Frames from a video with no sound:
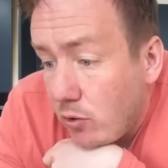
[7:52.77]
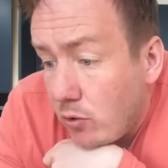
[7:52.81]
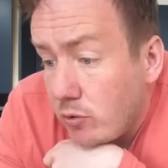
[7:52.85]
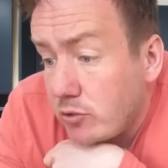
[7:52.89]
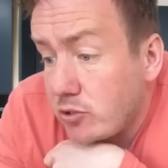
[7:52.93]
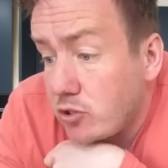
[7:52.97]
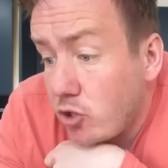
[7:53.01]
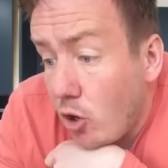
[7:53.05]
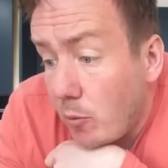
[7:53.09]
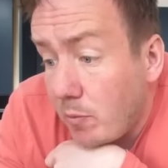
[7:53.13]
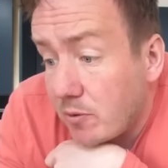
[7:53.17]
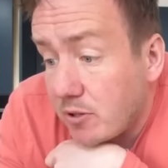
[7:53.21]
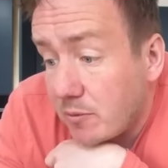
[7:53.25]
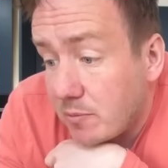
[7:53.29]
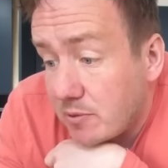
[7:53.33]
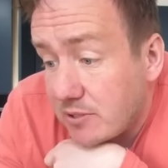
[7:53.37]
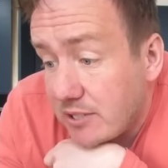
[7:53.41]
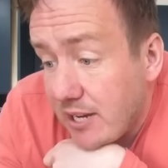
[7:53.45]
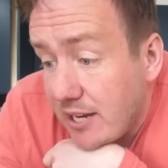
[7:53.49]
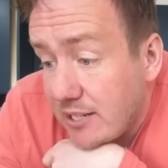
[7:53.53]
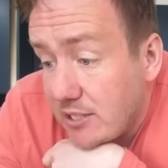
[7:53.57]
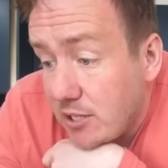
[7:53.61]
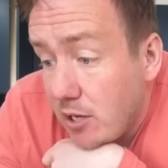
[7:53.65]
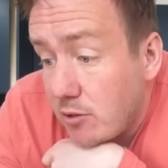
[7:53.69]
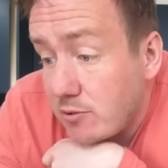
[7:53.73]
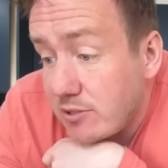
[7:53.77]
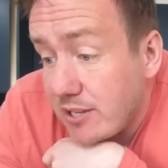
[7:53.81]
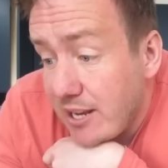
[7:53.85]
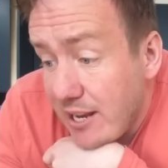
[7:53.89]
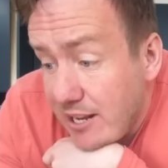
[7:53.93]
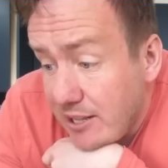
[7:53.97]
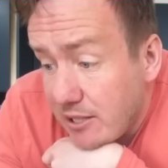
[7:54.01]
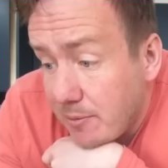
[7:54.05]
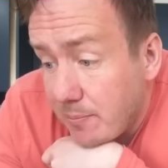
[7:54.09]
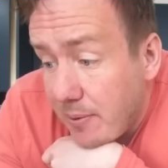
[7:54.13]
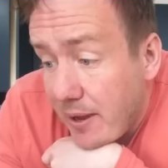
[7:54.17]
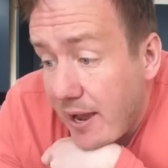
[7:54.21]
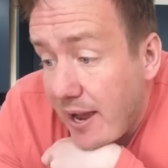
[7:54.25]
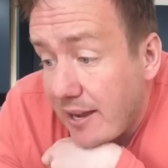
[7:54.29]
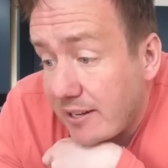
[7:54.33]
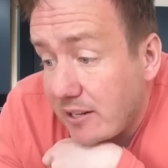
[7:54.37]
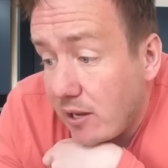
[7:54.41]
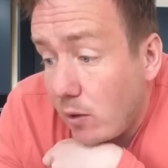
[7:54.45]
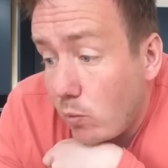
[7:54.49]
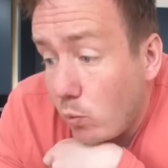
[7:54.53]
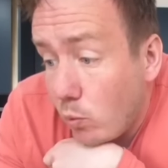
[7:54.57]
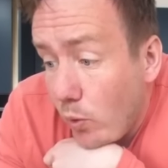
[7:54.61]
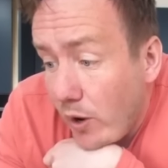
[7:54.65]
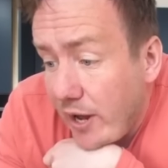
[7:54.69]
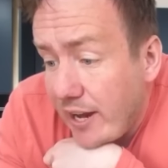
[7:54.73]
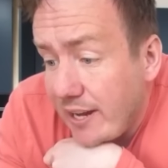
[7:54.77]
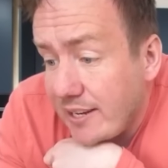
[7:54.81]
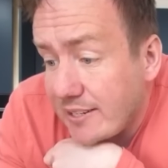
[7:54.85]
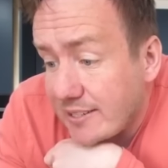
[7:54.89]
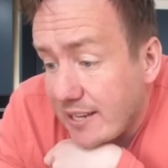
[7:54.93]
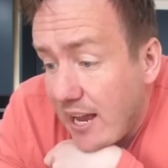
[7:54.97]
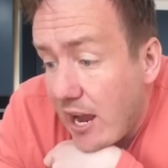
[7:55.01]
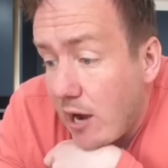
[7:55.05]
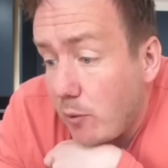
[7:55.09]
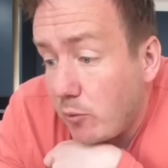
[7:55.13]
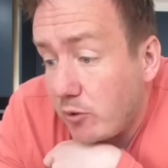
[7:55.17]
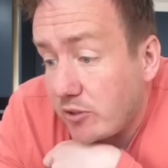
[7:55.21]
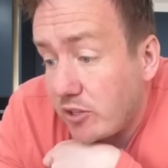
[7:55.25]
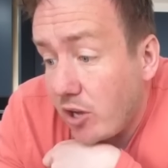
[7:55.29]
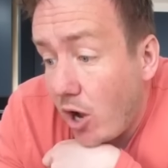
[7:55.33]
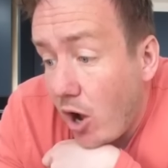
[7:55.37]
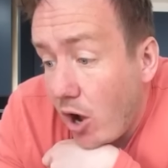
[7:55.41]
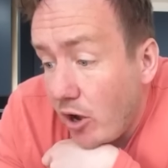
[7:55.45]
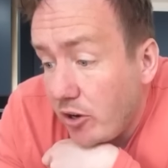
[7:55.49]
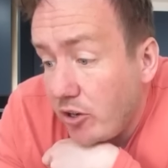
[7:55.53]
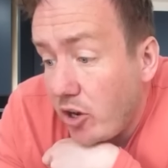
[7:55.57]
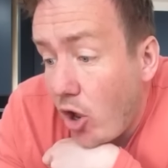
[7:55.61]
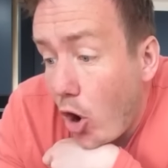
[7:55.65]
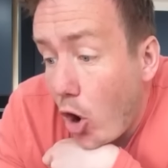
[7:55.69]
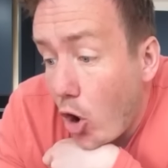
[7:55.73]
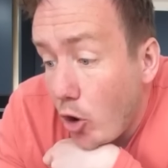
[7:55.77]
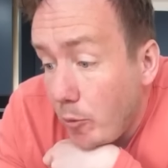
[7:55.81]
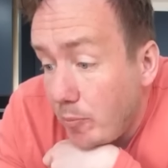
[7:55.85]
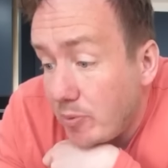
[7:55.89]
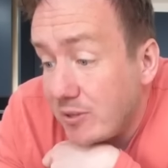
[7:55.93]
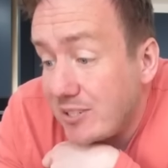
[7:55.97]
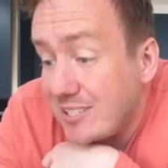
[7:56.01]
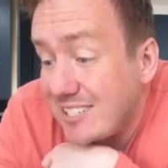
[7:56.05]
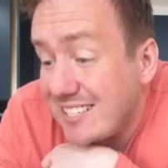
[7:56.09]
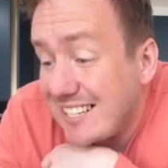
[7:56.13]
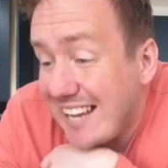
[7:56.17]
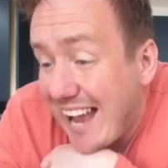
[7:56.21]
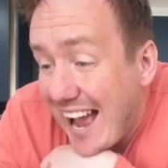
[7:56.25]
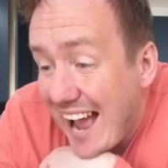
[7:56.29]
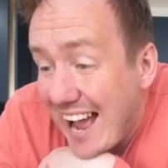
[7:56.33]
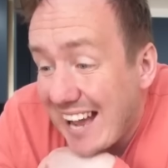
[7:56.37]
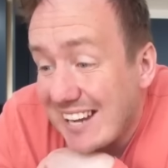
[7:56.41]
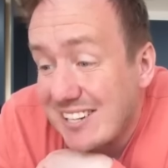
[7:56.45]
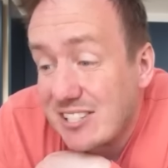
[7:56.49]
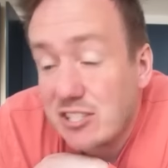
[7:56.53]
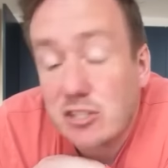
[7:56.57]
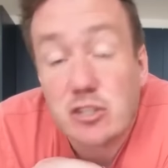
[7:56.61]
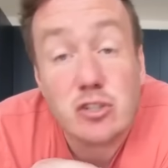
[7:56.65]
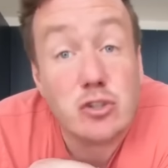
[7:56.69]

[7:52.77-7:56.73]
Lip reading: on top of the potatoes in the pan and weigh it down with unopened canned